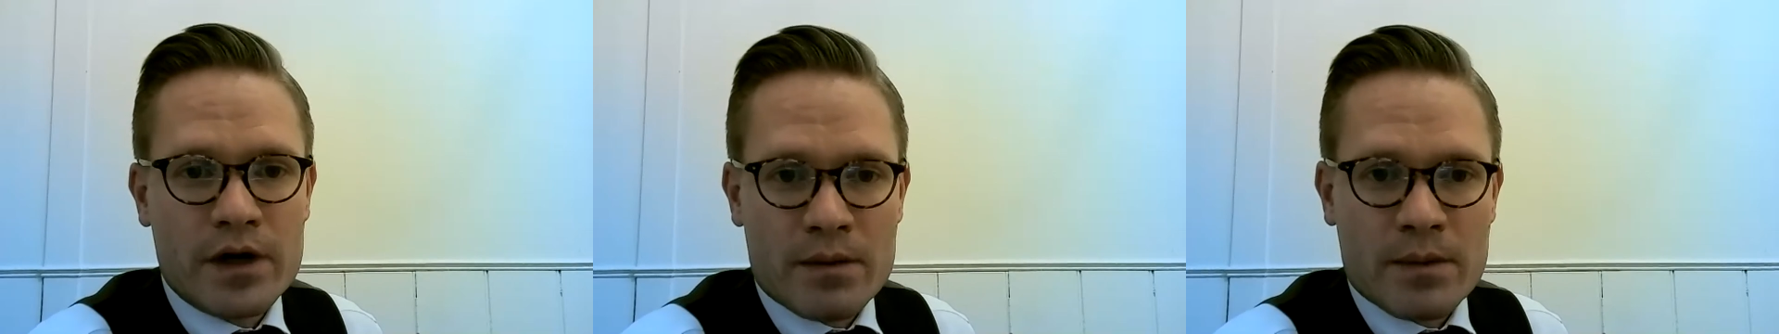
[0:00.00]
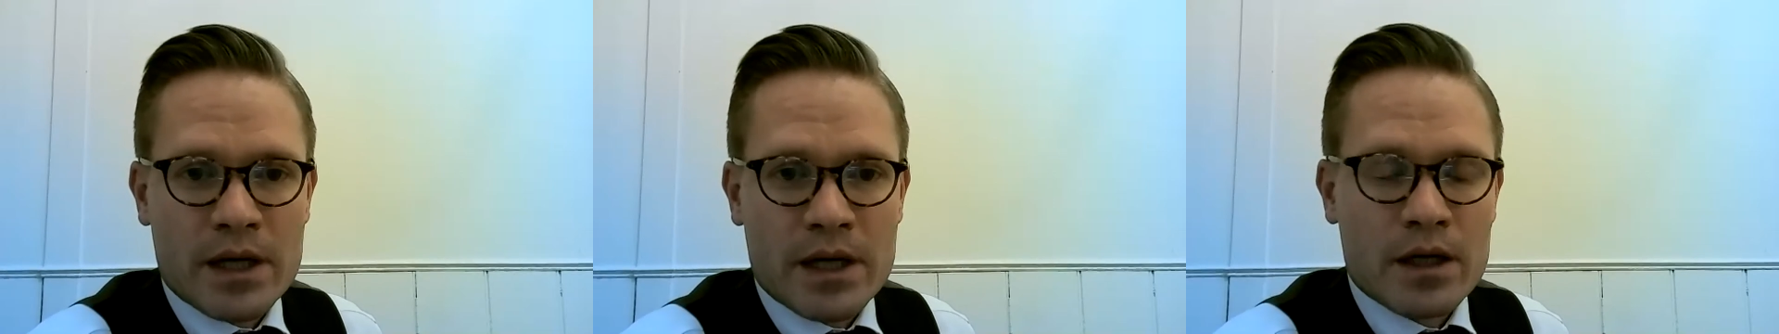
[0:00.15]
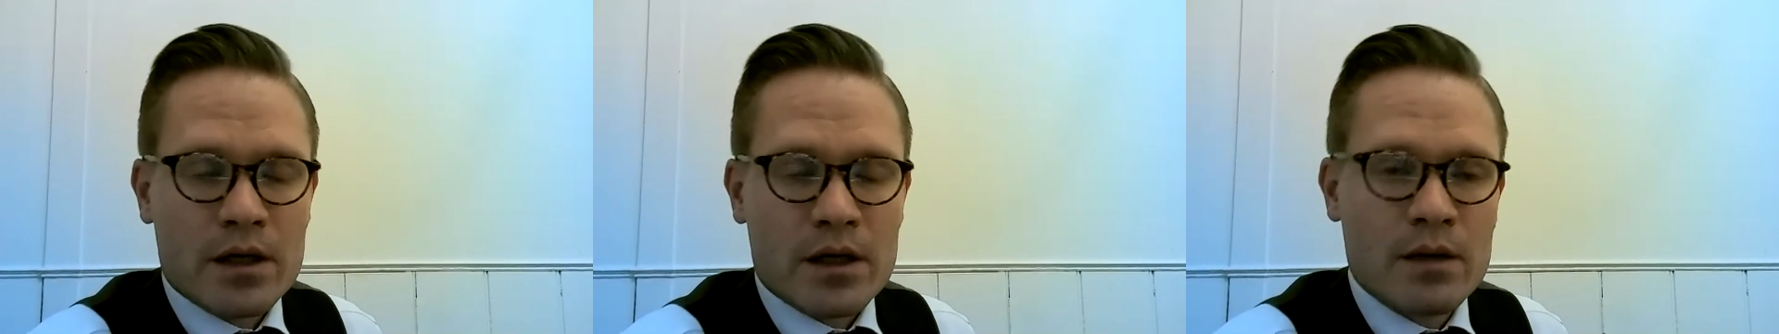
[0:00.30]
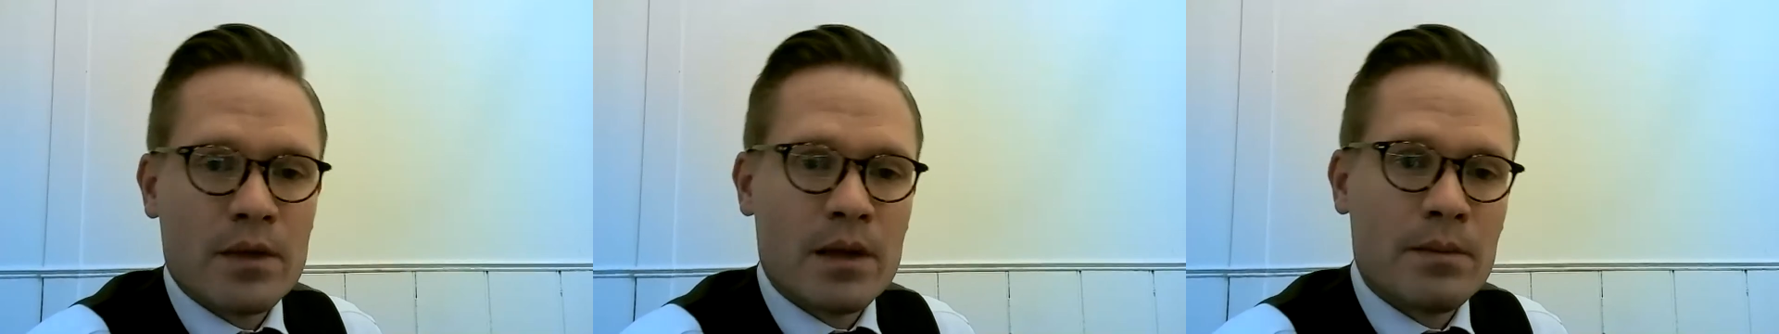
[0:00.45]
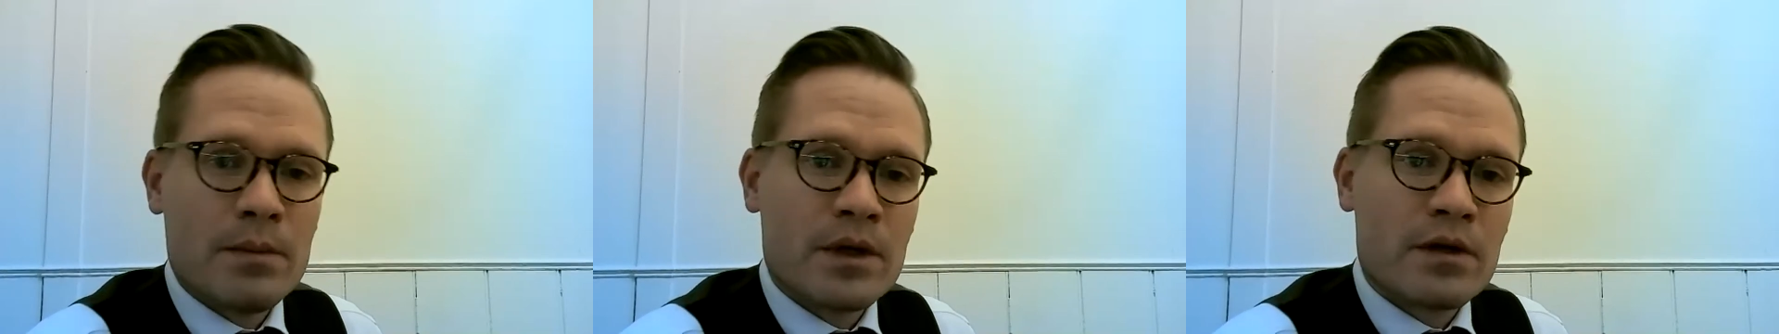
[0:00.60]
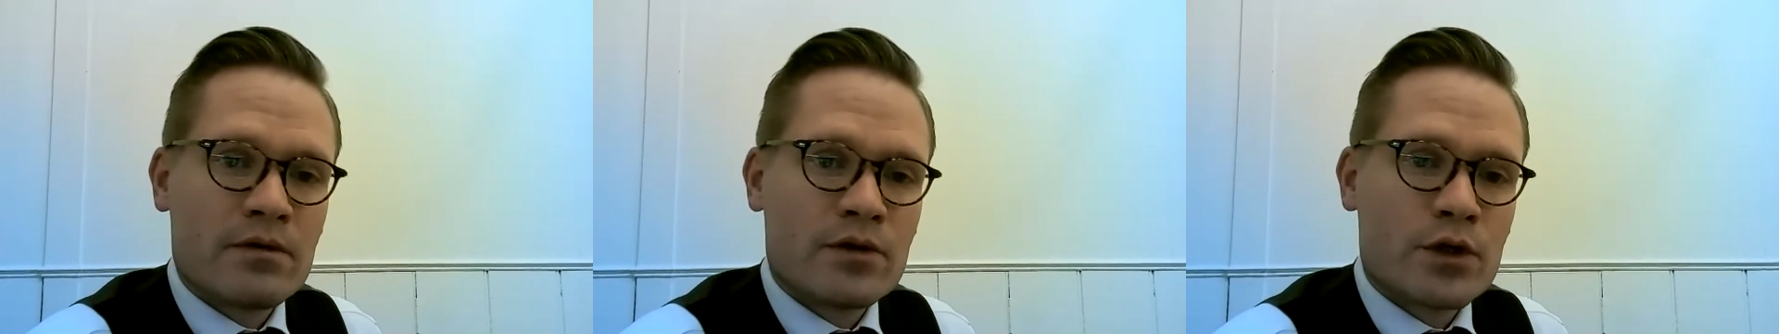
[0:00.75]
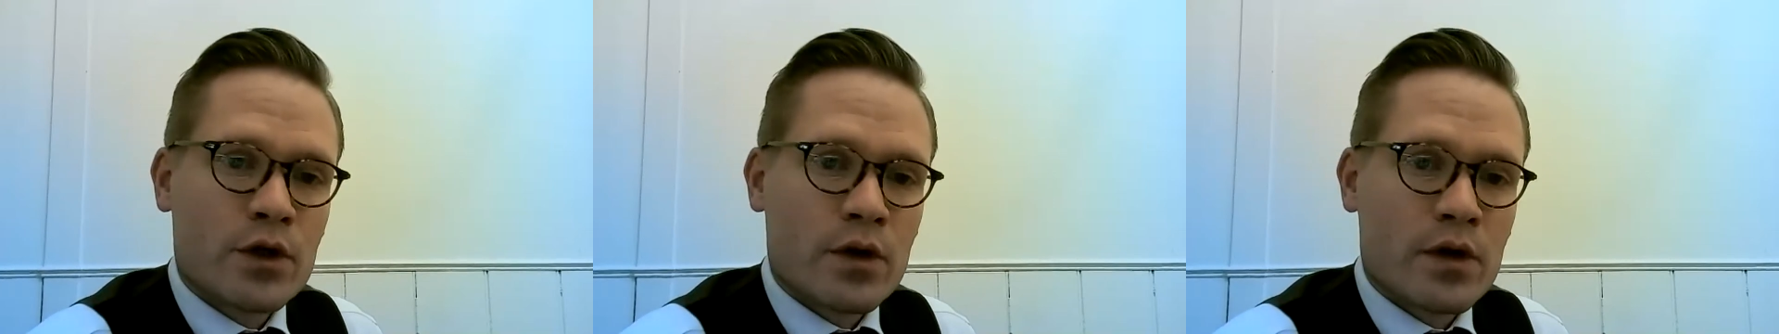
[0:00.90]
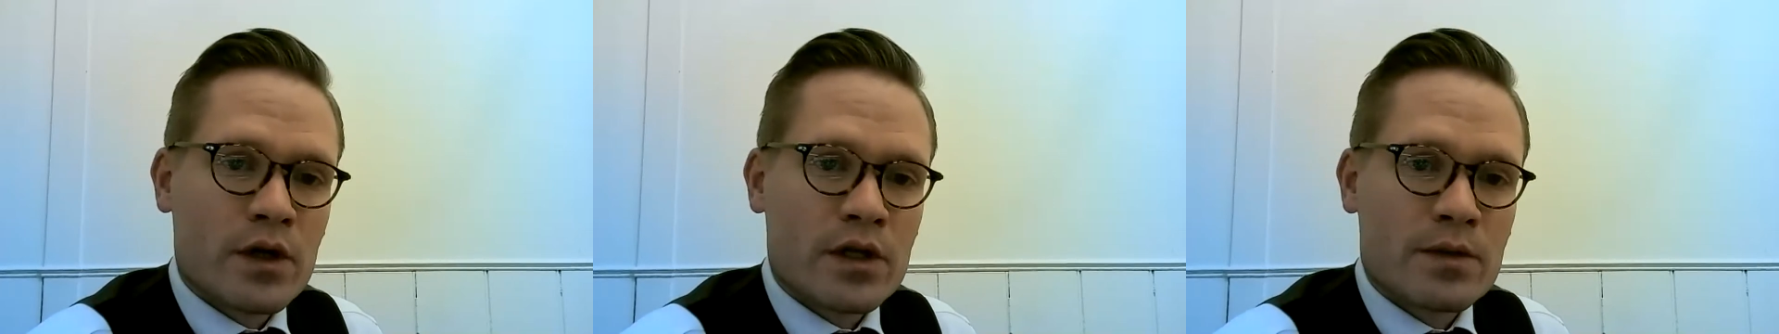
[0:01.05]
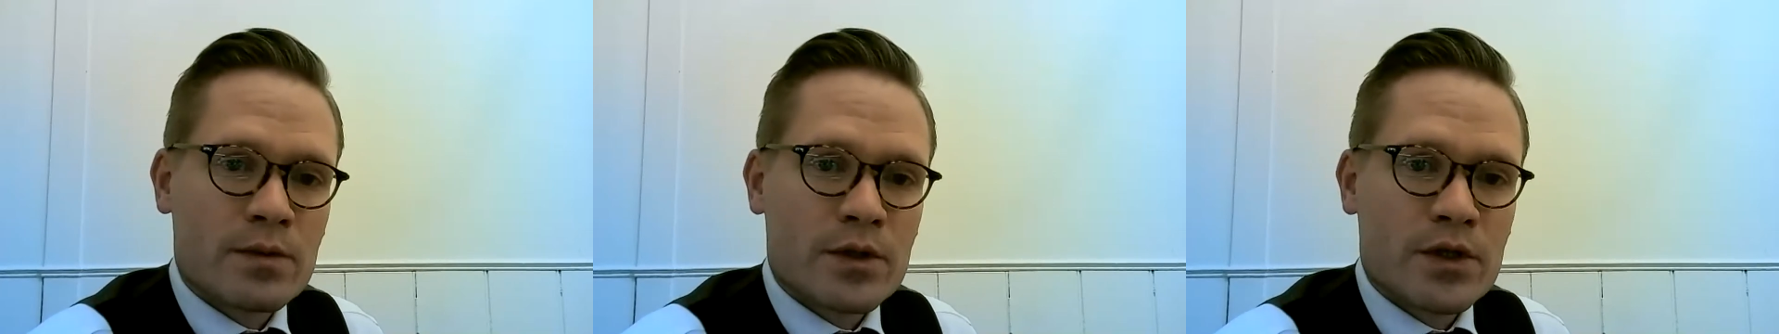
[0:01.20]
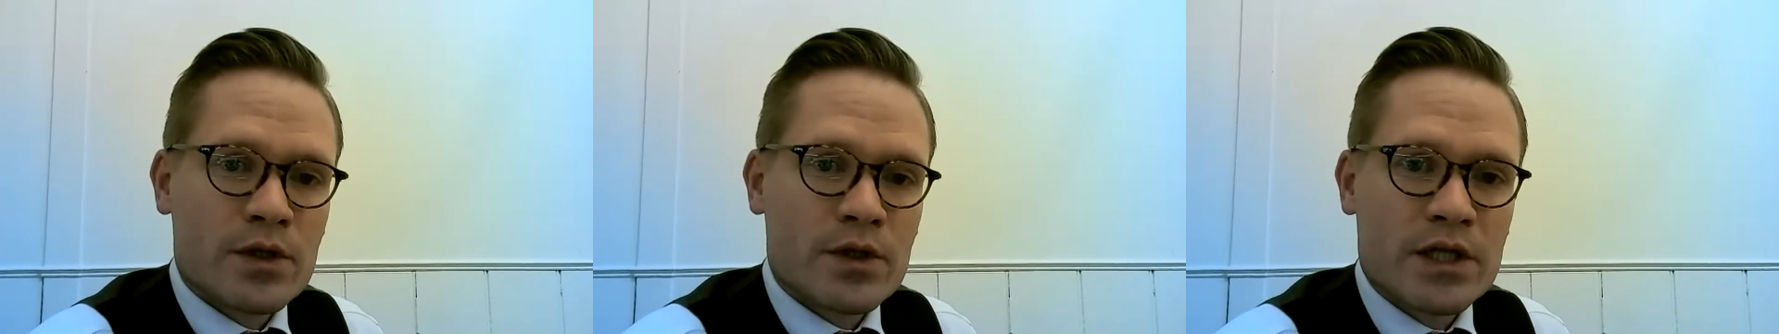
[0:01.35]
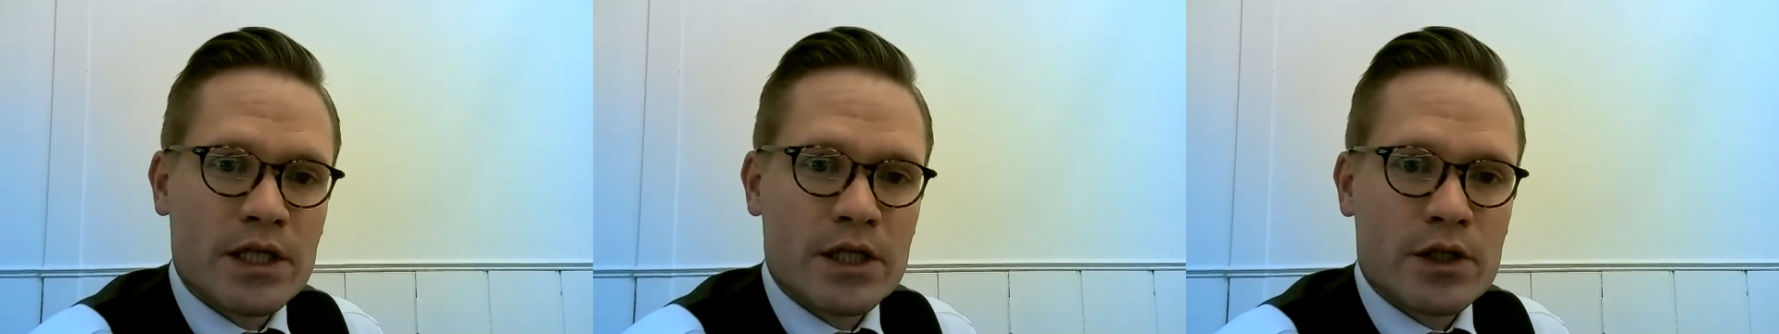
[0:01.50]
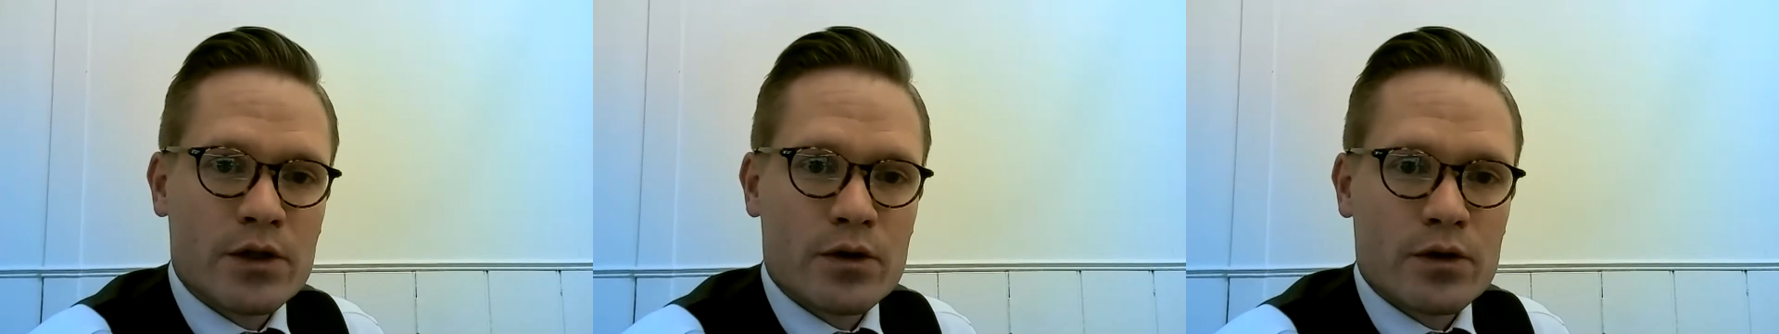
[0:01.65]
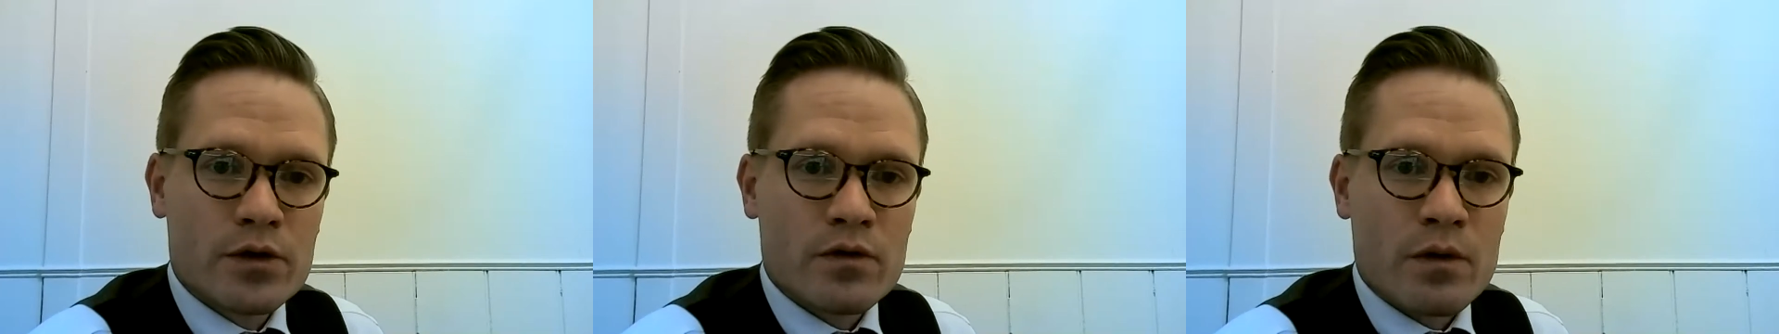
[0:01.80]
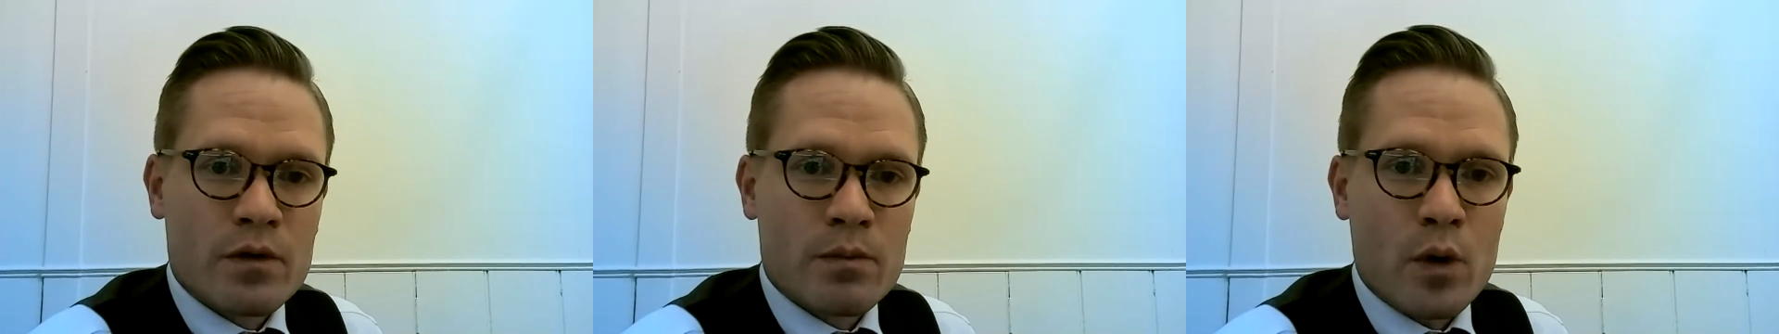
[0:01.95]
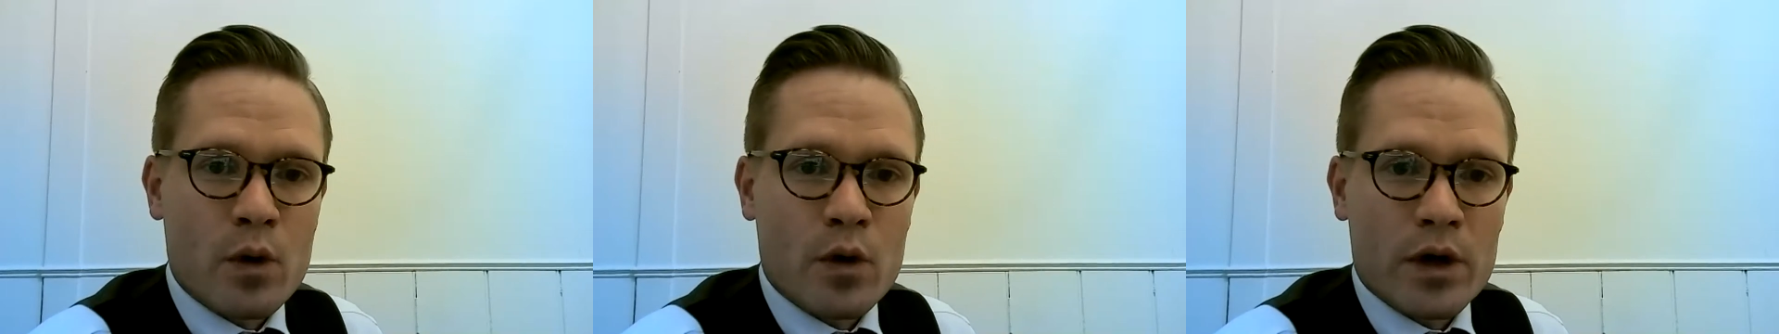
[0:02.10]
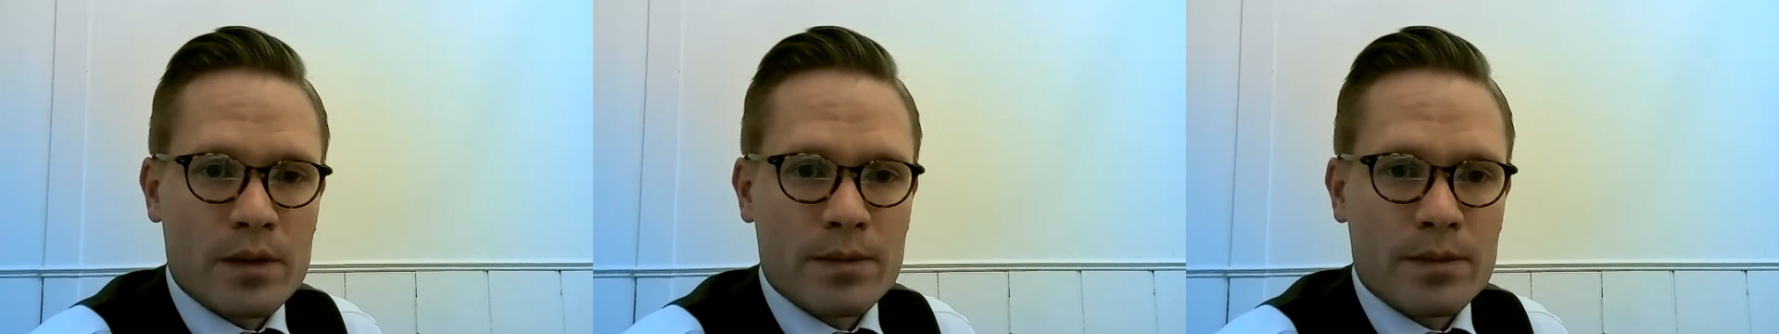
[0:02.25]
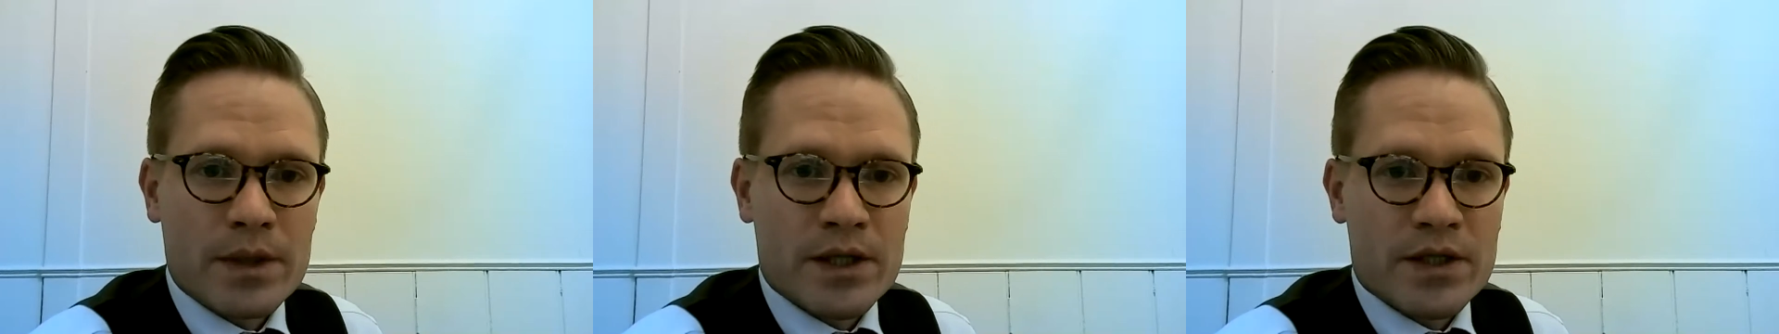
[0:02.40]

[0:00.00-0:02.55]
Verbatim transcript: fundamental commitment of journalists to seek truth and report it,